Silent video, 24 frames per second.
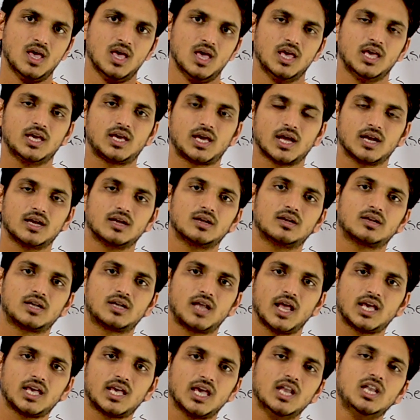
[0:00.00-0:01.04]
He can
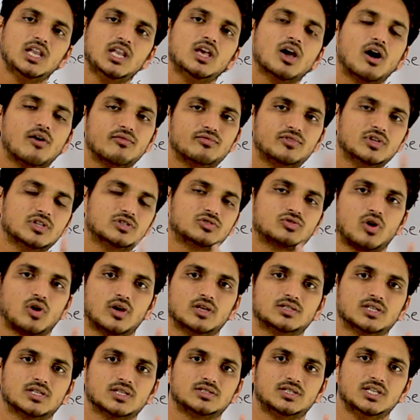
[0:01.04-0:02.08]
take any of these
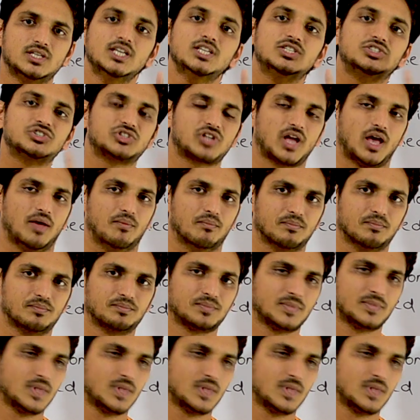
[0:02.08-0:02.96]
choices each time.